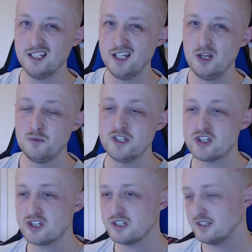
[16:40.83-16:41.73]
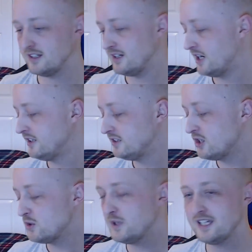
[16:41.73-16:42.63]
Which I know
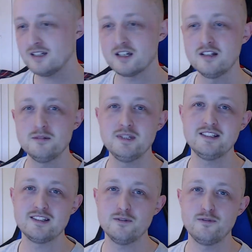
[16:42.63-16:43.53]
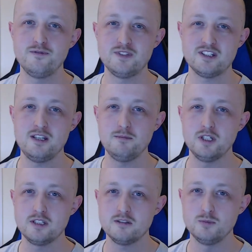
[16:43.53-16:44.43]
it kind of makes it seem like
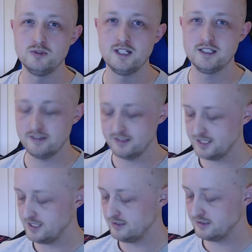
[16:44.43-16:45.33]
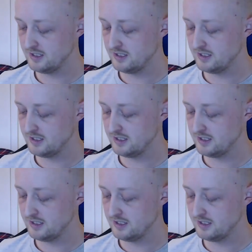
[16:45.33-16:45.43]
it's more delicate than it is,